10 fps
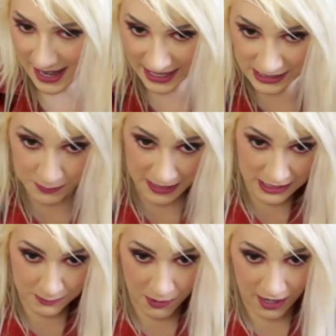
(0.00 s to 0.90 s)
as big
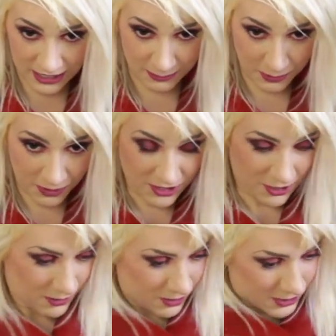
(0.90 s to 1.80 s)
as possible,
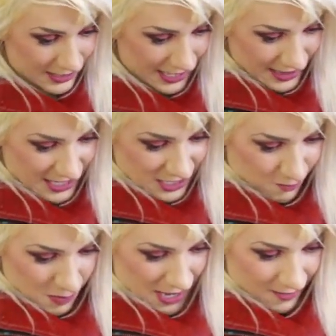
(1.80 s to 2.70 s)
so it looked like these
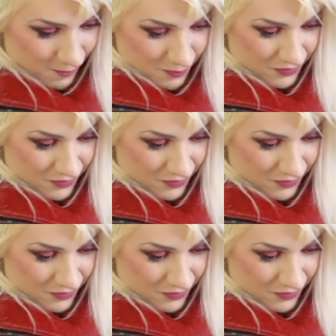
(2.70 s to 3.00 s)
big